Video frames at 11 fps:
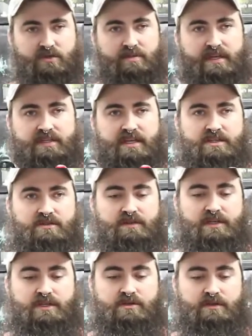PlayStation 3
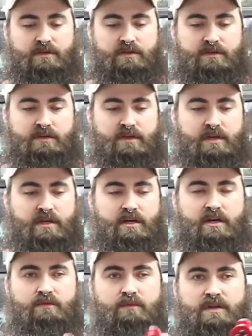controllers.
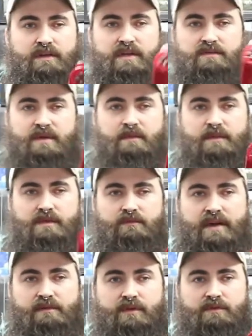Uh, one of these, probably the
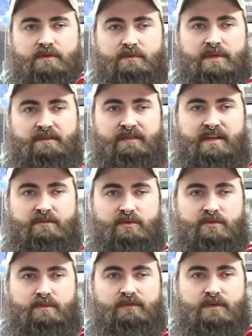red one, will be
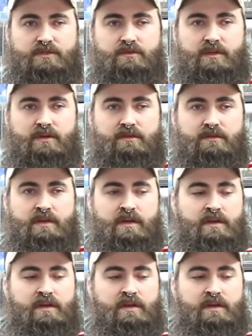available before too long.